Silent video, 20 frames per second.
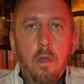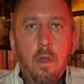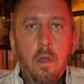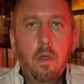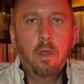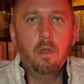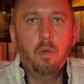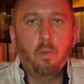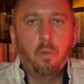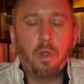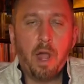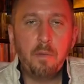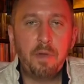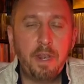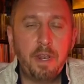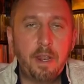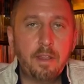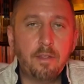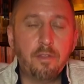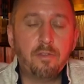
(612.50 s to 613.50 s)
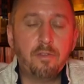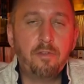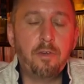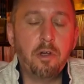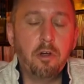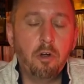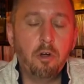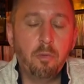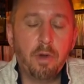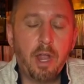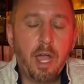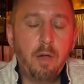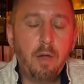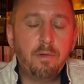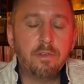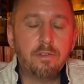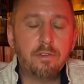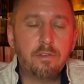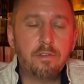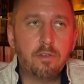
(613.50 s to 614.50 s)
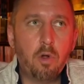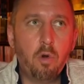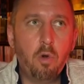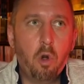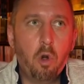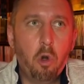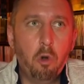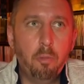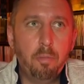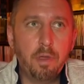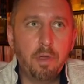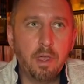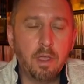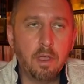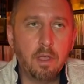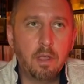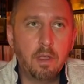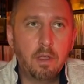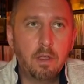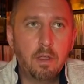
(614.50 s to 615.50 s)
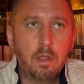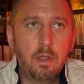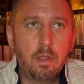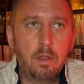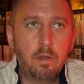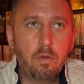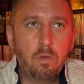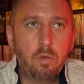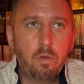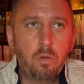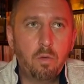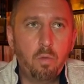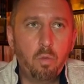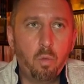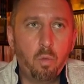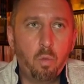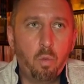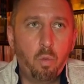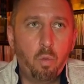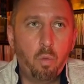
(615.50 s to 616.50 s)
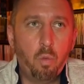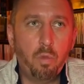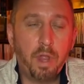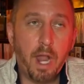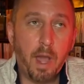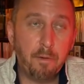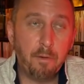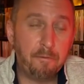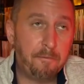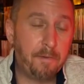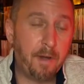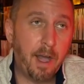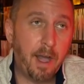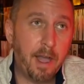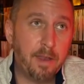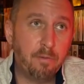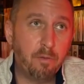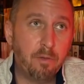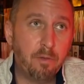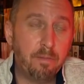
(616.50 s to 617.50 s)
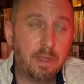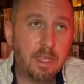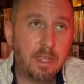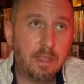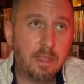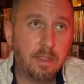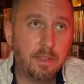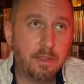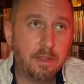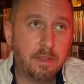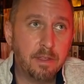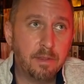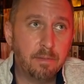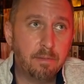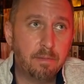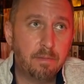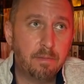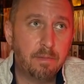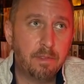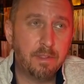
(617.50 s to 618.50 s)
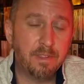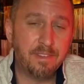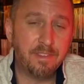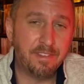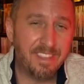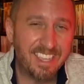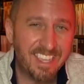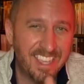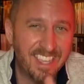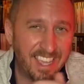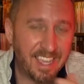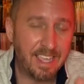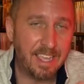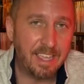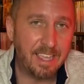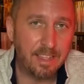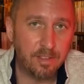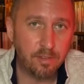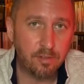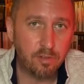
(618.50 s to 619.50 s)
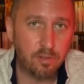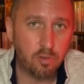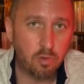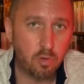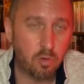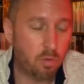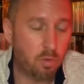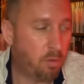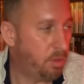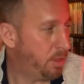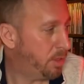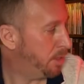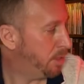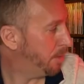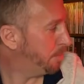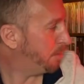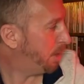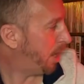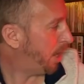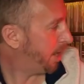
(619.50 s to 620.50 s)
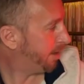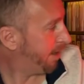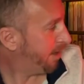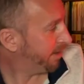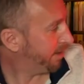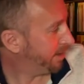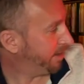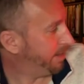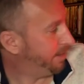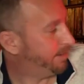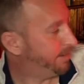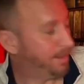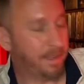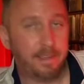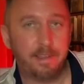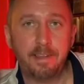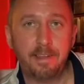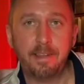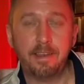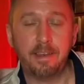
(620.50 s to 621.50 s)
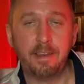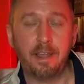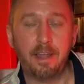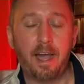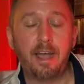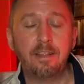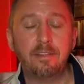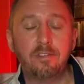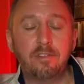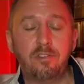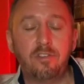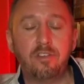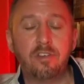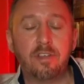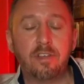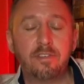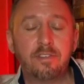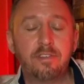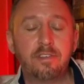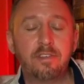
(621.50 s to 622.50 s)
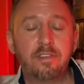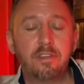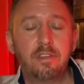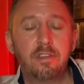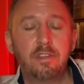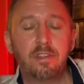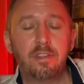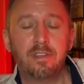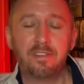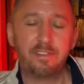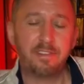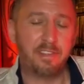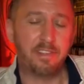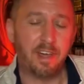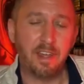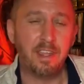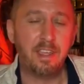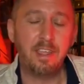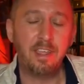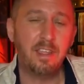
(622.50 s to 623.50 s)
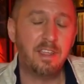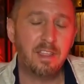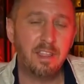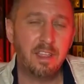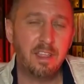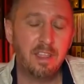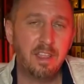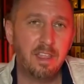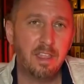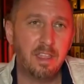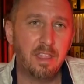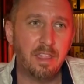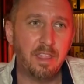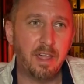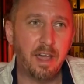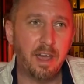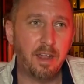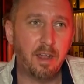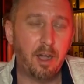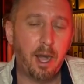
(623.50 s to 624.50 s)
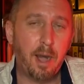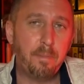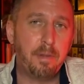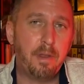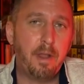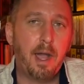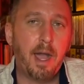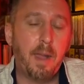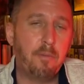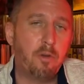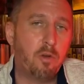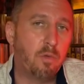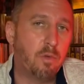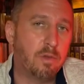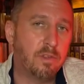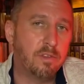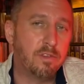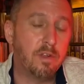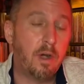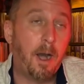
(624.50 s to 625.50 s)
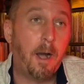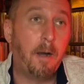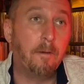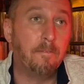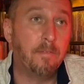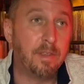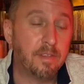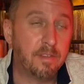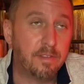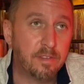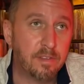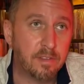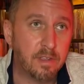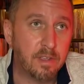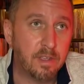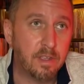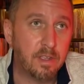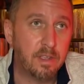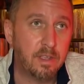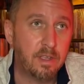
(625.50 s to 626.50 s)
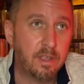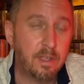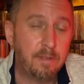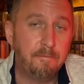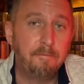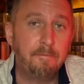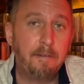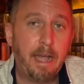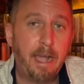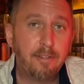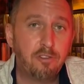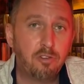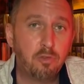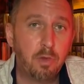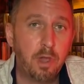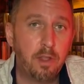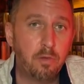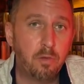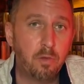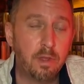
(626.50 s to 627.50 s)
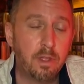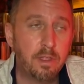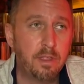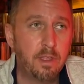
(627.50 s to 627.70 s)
When I went into this film, what I was so hoping that I would find would be the, the digging into the Bhagavad Gita, not just the study that Oppenheimer was obviously infatuated with.